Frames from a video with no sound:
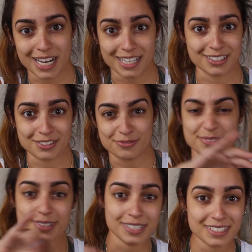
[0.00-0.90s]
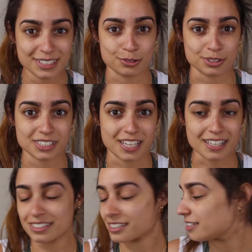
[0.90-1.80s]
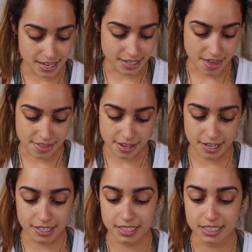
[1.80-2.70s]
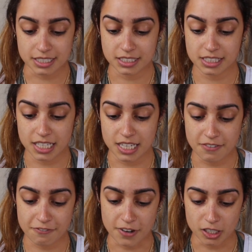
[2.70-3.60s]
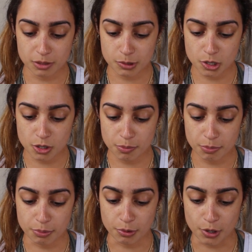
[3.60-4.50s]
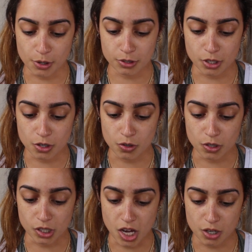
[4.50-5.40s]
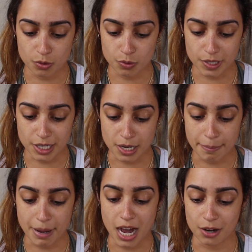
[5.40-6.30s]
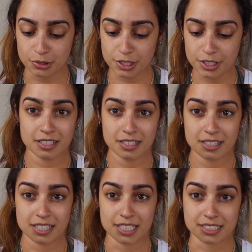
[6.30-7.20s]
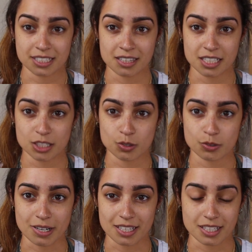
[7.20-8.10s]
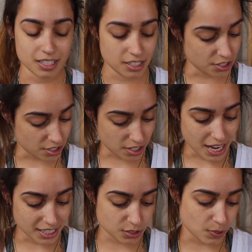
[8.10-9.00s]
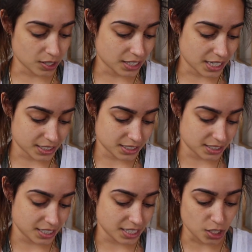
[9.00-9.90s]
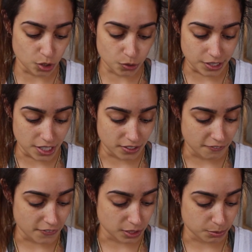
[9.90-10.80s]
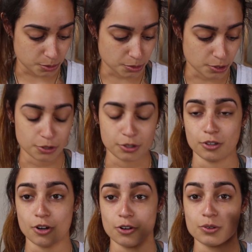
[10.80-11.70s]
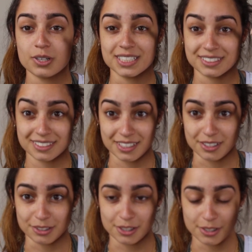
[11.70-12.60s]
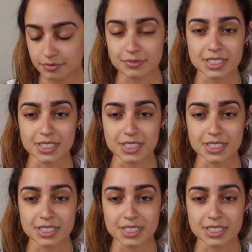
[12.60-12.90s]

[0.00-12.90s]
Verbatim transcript: kind of little set. And it is the Infallible Pro Glow Longwear Powder. It's this one right here, as well as the L'Oreal Infallible Pro Glow Concealer.